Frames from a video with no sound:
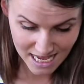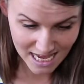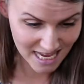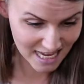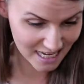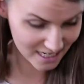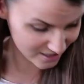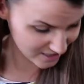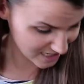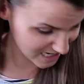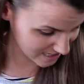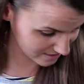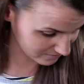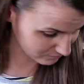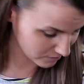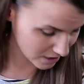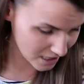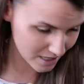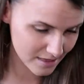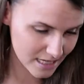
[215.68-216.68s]
And yeah,
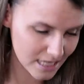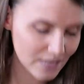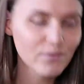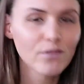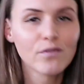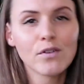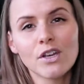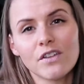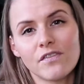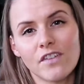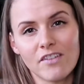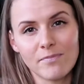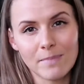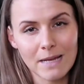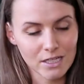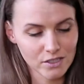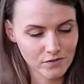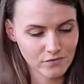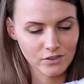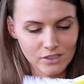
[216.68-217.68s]
I think for
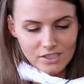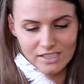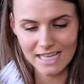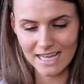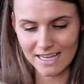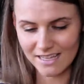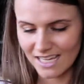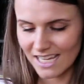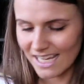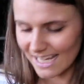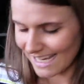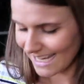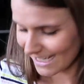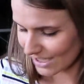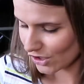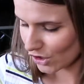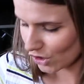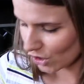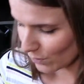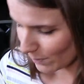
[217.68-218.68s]
£45 for a set,
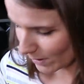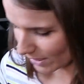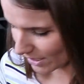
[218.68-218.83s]
it's super